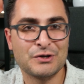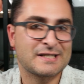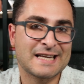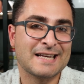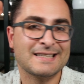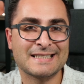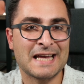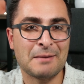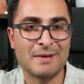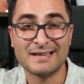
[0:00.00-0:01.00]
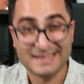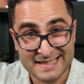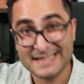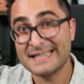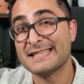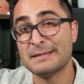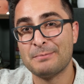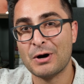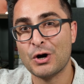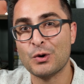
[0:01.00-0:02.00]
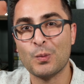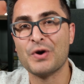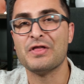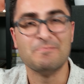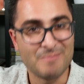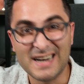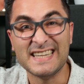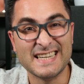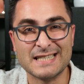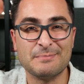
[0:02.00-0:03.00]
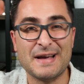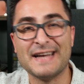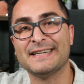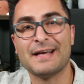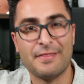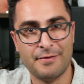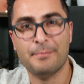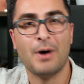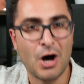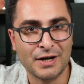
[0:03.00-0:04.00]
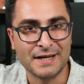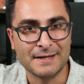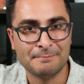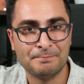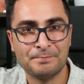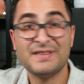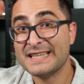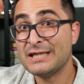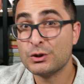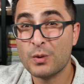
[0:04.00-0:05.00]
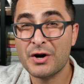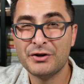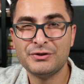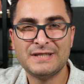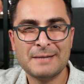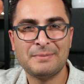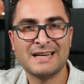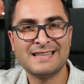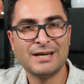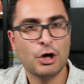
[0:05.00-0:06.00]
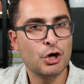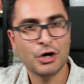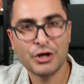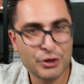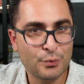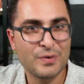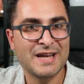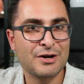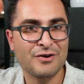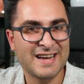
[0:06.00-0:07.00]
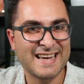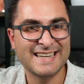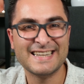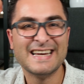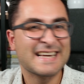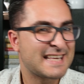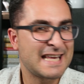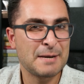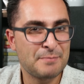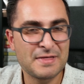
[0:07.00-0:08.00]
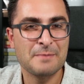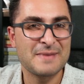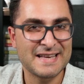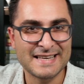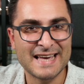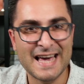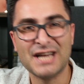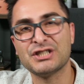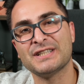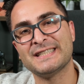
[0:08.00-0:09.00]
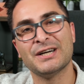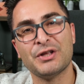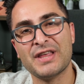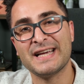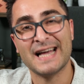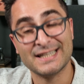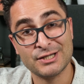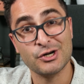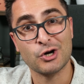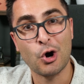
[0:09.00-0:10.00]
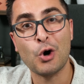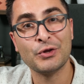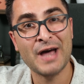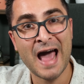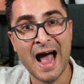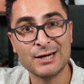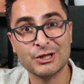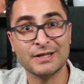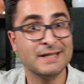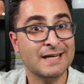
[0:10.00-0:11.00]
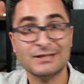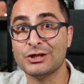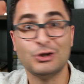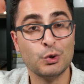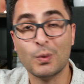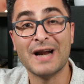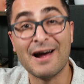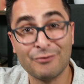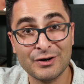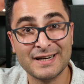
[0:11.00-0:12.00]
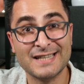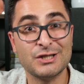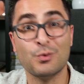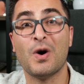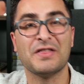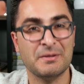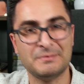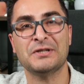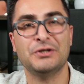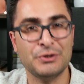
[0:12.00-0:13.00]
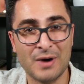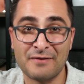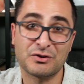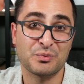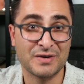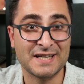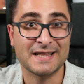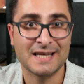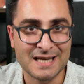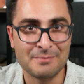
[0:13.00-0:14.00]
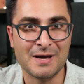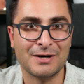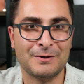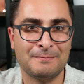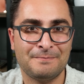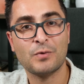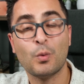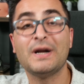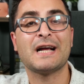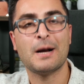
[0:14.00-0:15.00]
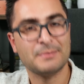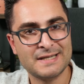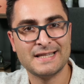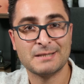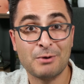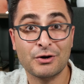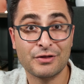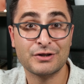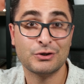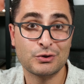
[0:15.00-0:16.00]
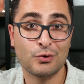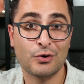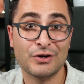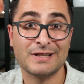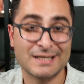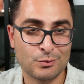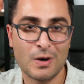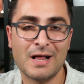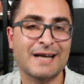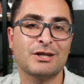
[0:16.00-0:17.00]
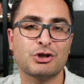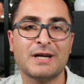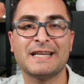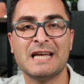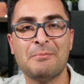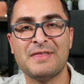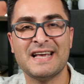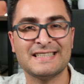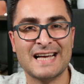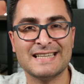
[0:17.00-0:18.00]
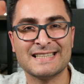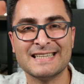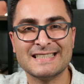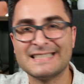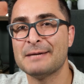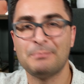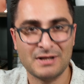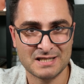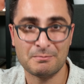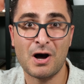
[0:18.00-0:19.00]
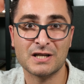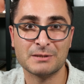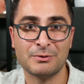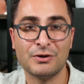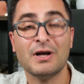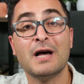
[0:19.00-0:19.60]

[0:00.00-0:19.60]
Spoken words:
sales emails, this is the part where the money is made, the body. This is where you typically hook the reader in, keep them engaged until they get to your call to action to do whatever it is you want them to do after reading the email. When it comes to this part of the tutorial as well, I'm going to try to keep things as simple as possible,